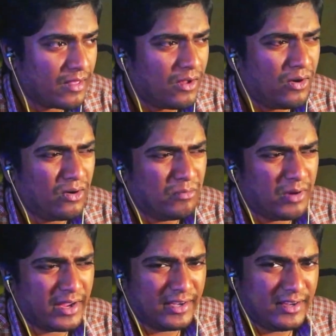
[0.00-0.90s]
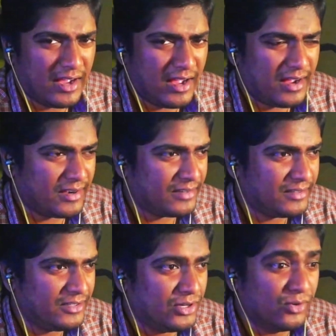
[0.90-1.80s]
Oh my God.
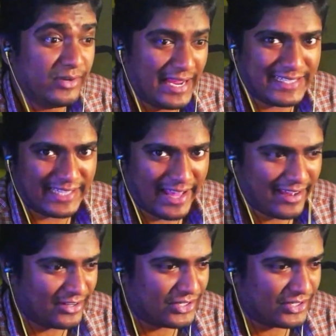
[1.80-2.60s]
2 days later too.